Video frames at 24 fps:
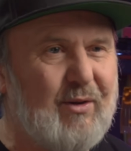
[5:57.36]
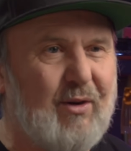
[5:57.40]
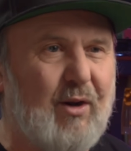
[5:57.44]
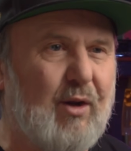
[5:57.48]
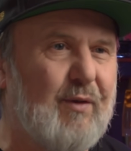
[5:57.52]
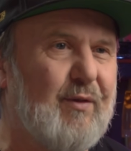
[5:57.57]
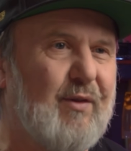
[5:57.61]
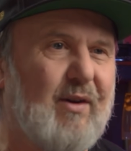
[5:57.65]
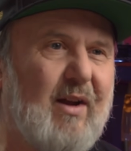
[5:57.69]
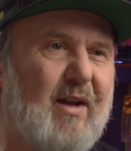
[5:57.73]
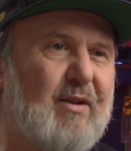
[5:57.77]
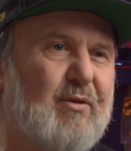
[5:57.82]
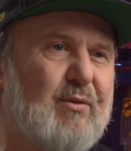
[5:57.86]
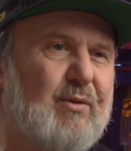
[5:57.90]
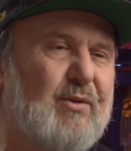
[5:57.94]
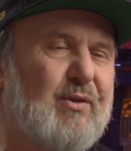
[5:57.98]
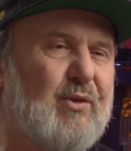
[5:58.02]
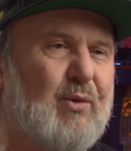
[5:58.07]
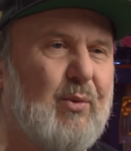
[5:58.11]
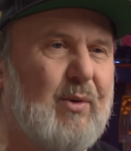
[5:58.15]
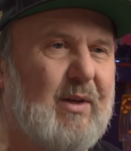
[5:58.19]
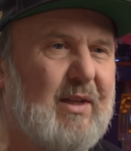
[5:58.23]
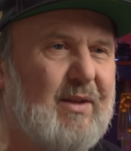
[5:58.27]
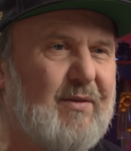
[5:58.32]
over
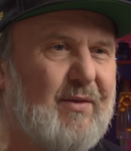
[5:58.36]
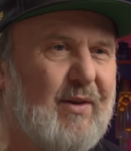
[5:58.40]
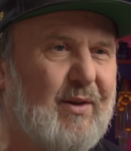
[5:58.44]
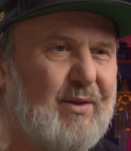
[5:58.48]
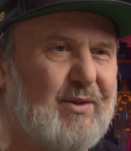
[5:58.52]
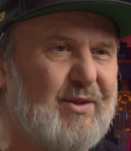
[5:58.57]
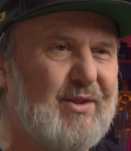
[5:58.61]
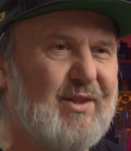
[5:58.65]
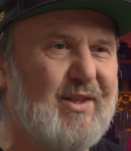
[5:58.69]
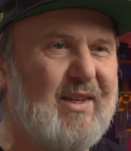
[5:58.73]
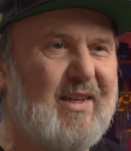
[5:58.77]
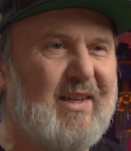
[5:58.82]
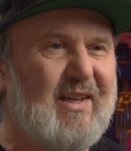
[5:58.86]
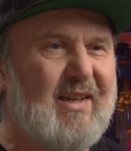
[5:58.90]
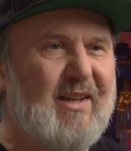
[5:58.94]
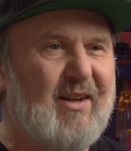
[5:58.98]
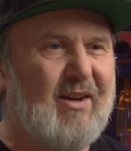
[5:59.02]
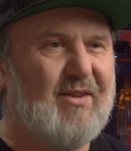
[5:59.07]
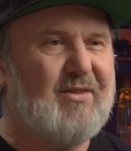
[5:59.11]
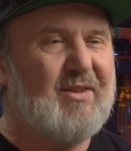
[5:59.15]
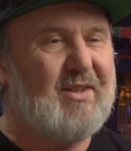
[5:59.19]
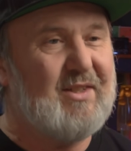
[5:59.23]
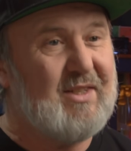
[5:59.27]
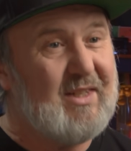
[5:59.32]
120 volts
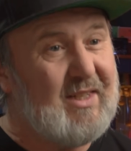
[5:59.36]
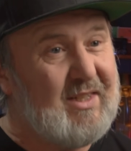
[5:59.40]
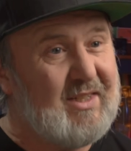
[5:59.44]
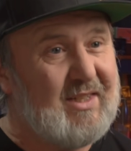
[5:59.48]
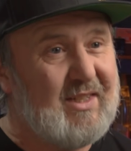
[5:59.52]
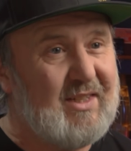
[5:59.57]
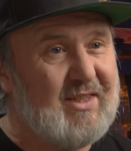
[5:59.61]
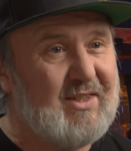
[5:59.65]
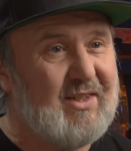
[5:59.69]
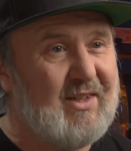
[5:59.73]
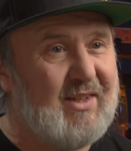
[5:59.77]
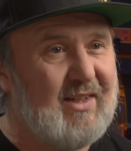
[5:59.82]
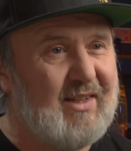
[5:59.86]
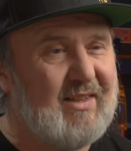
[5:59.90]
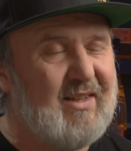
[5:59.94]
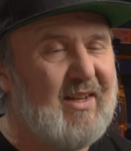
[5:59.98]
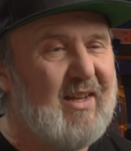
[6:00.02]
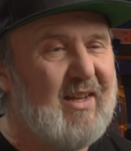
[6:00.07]
on the DC side,